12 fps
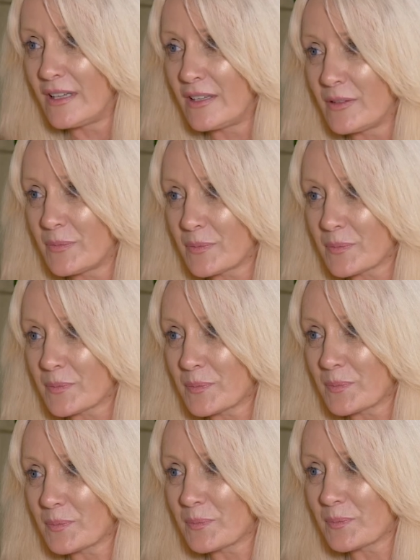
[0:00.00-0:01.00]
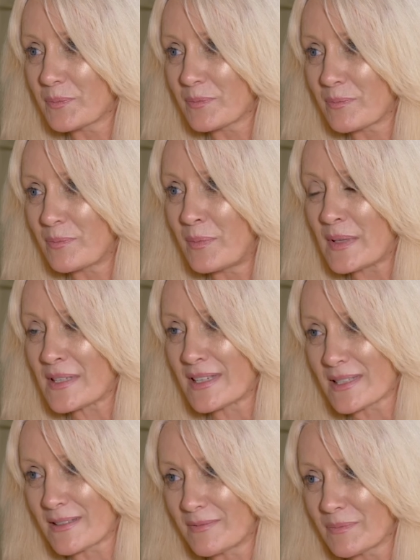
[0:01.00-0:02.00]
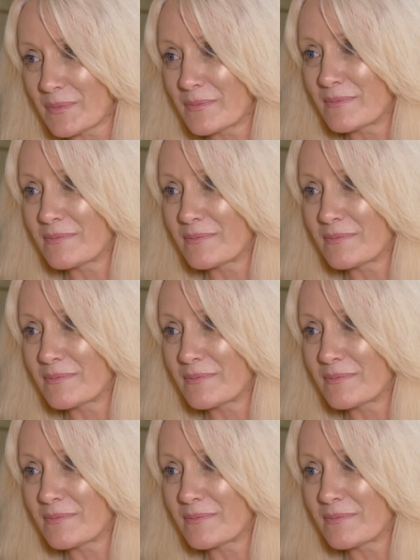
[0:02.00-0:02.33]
Yeah, I don't waste a lot of